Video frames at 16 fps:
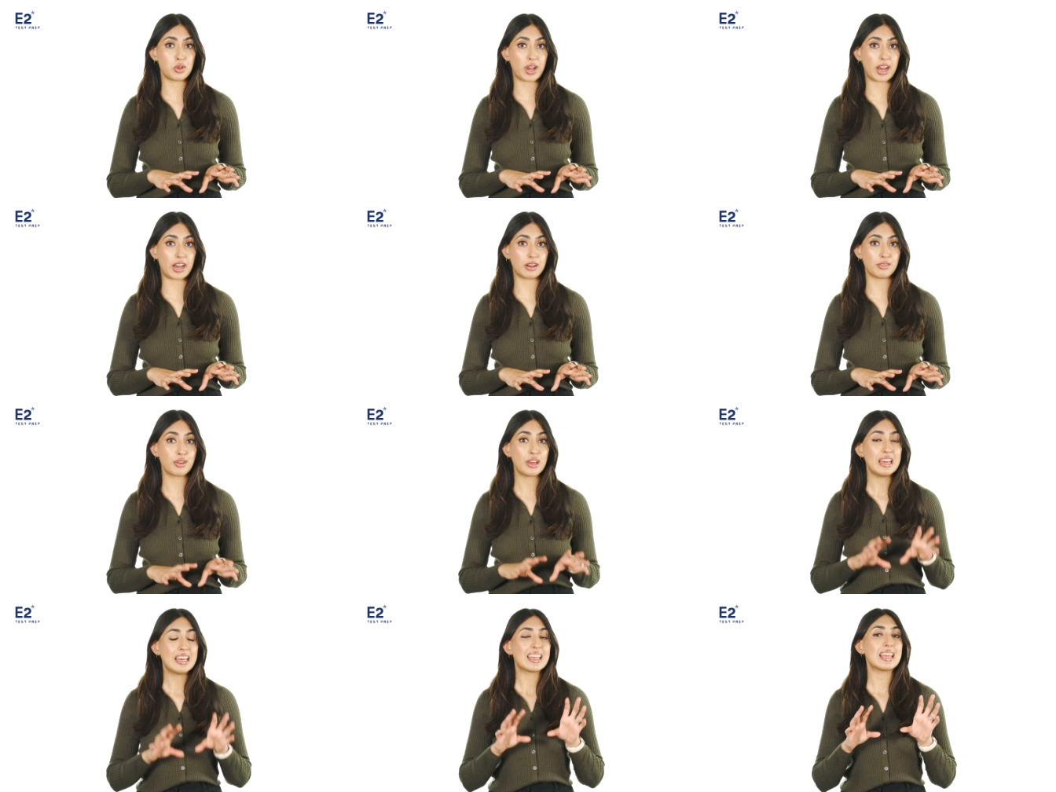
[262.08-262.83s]
have,
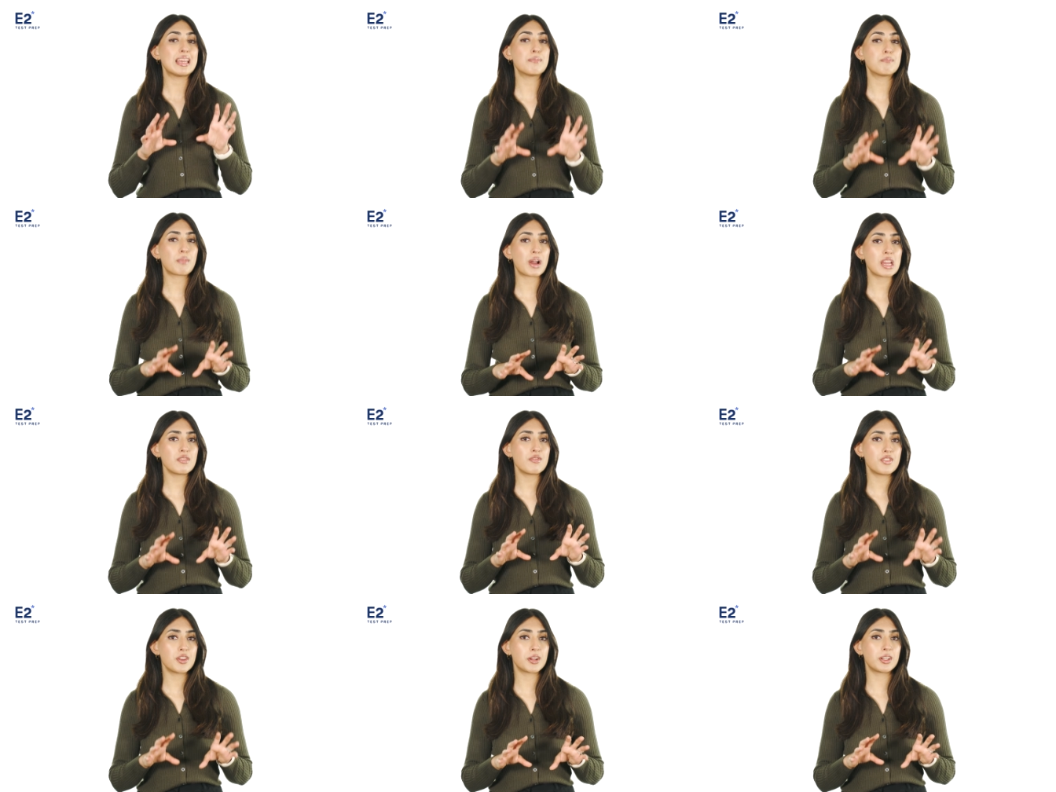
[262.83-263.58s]
it
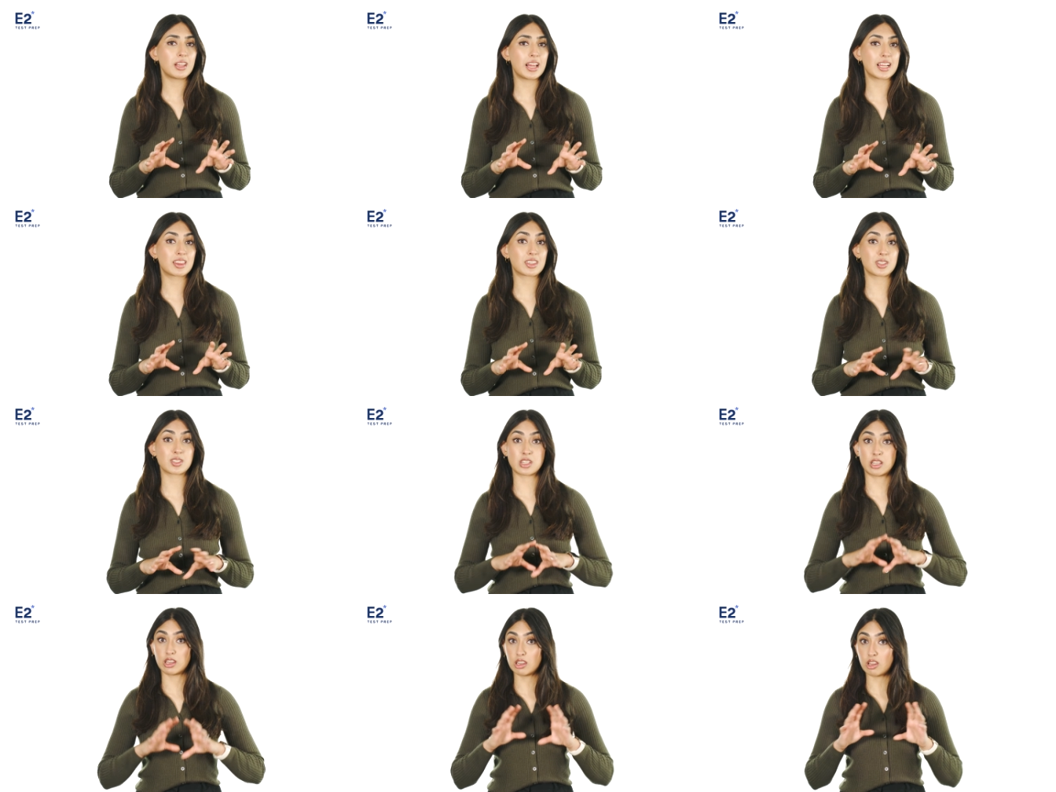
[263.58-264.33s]
might feel like there's
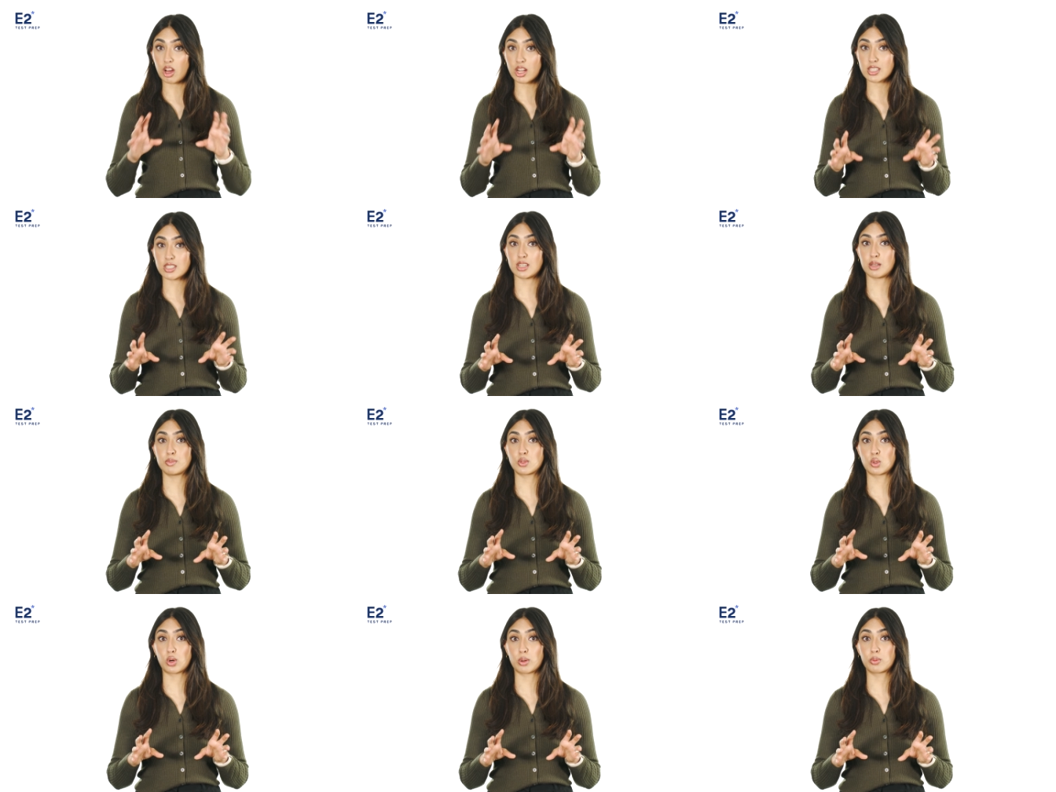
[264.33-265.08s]
a lot to
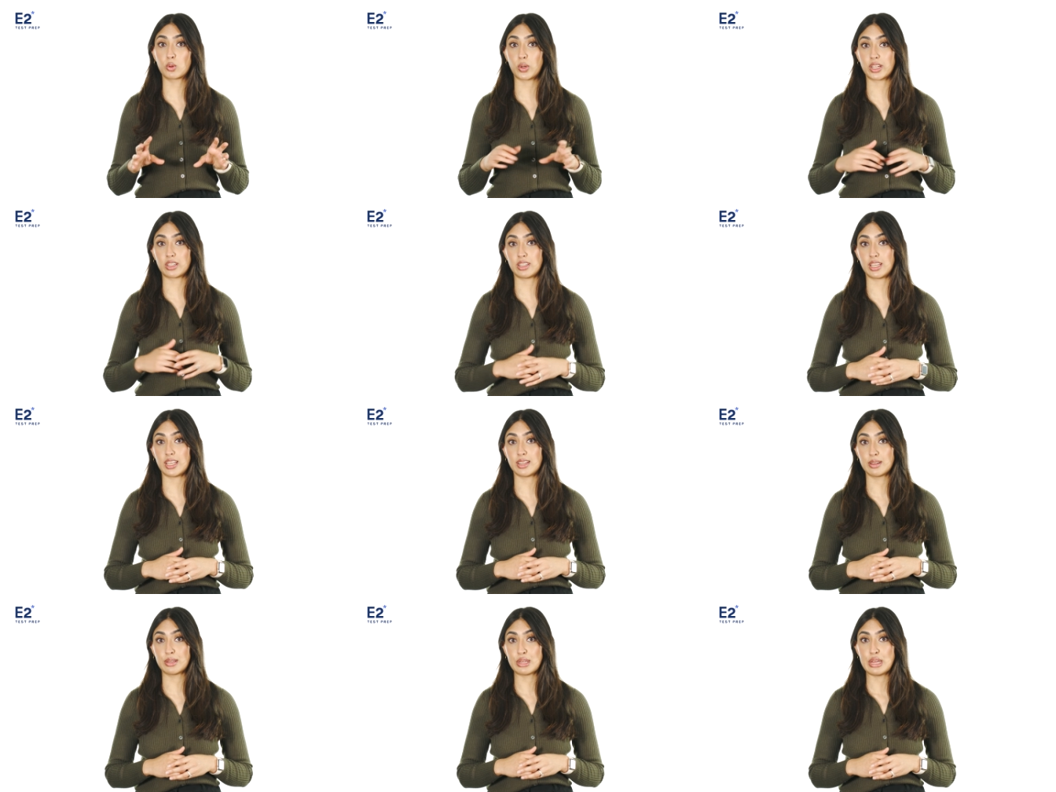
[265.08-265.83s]
absorb
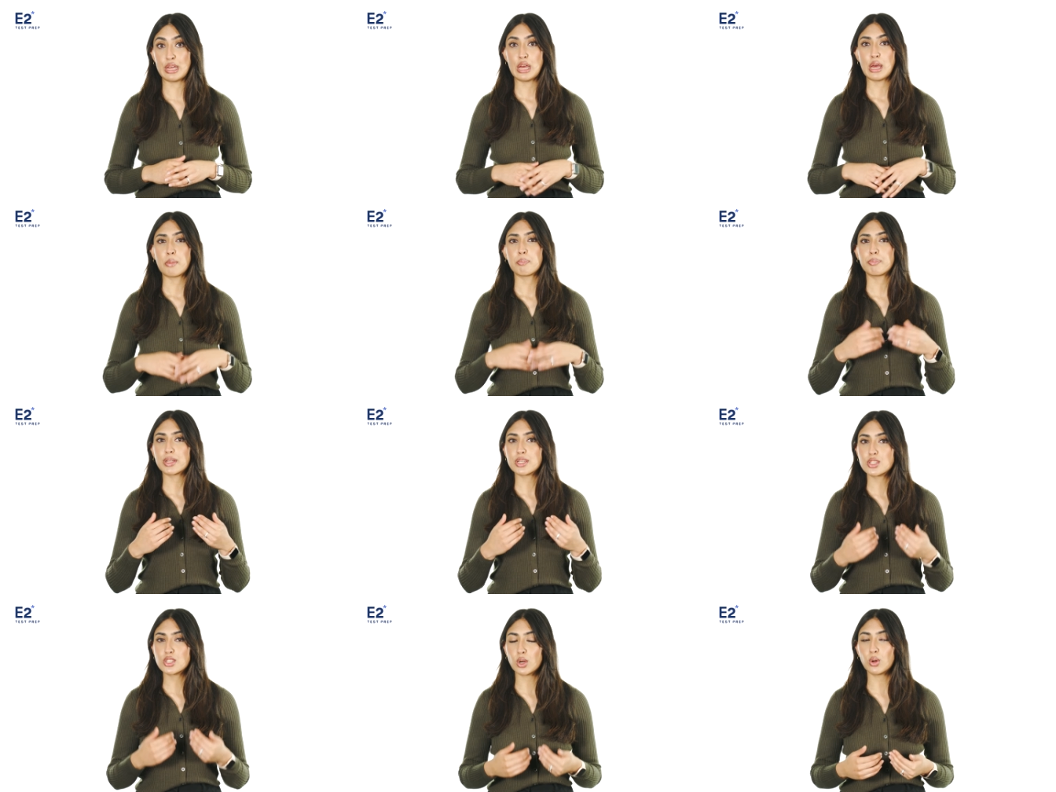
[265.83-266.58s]
quickly,
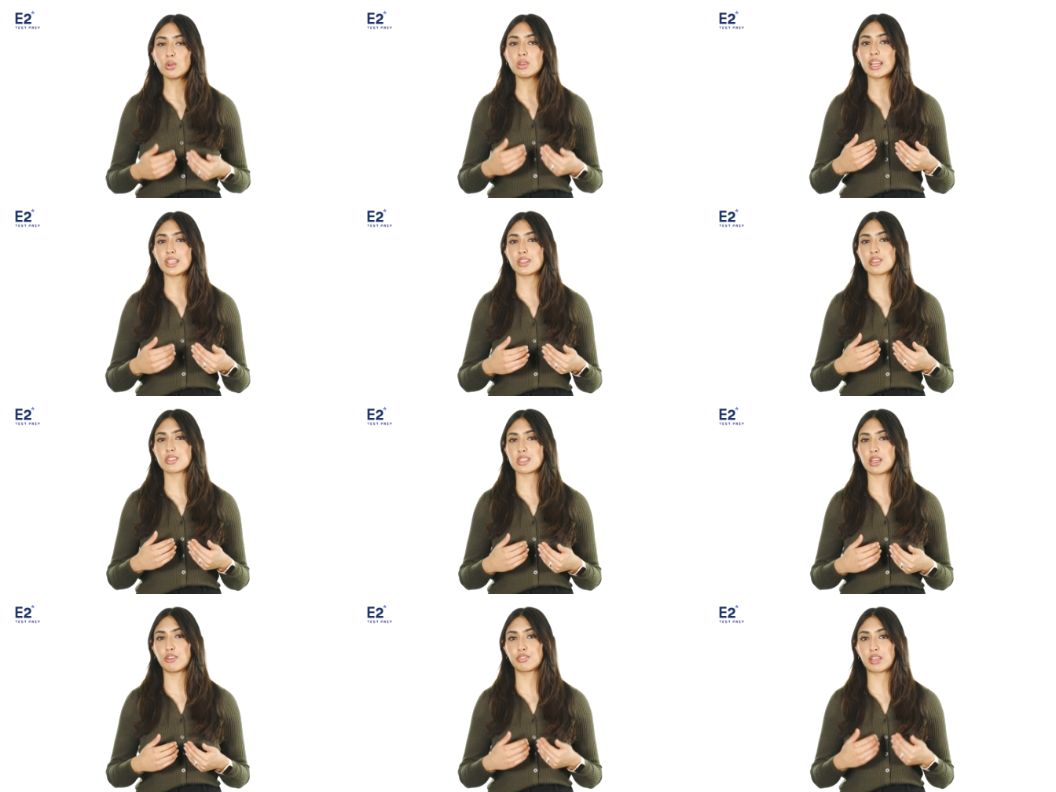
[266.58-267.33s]
but don't let
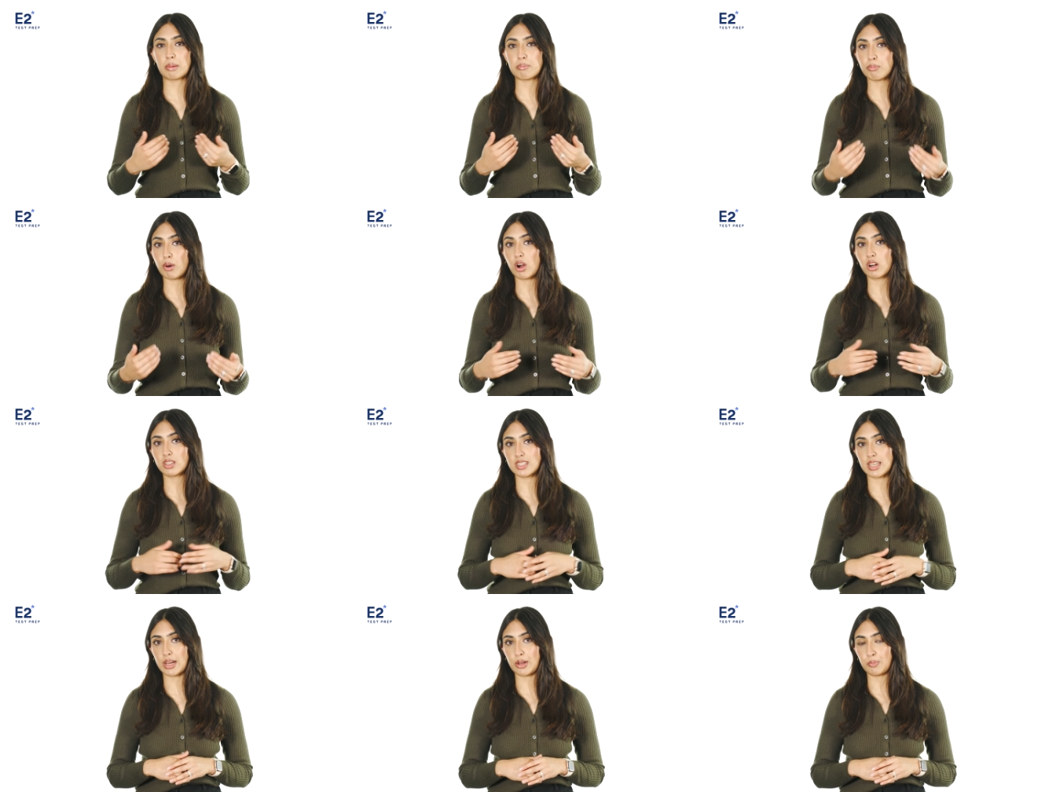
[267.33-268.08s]
yourself get bogged
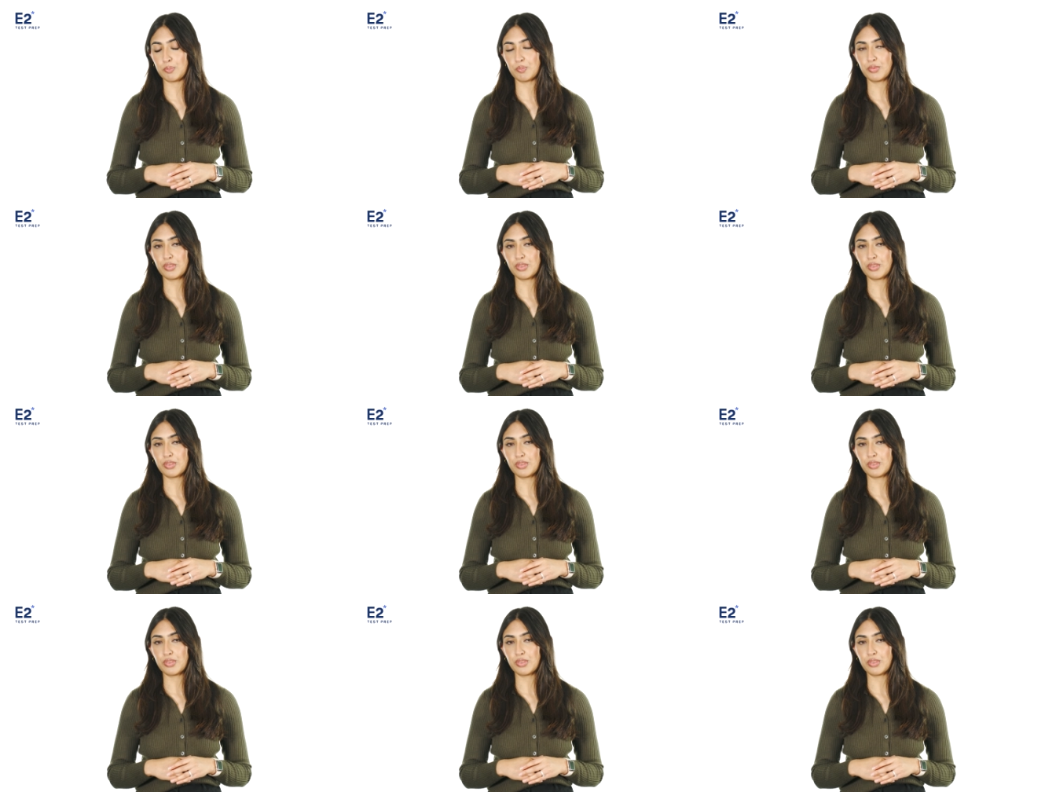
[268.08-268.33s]
down.